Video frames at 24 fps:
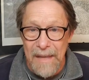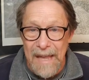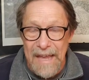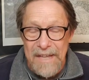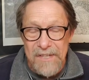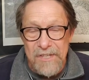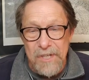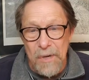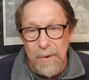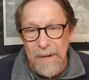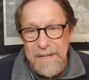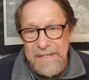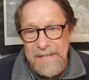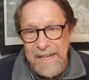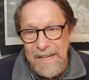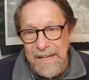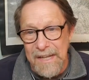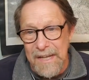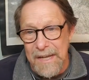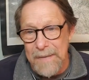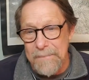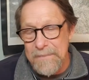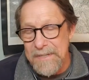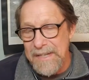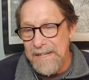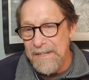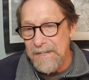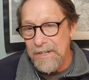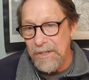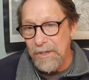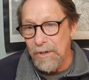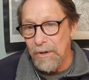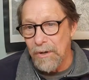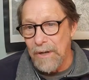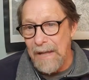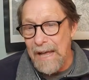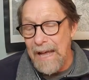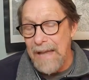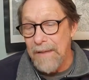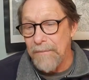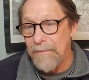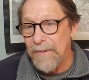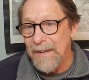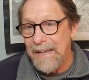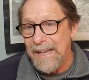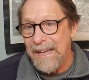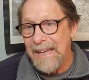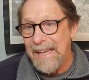and so as he comes into your
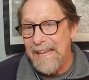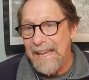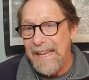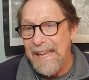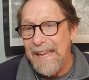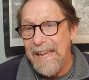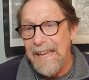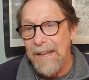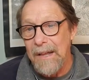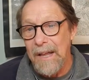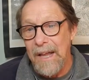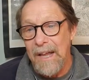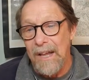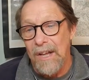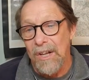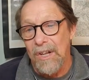life he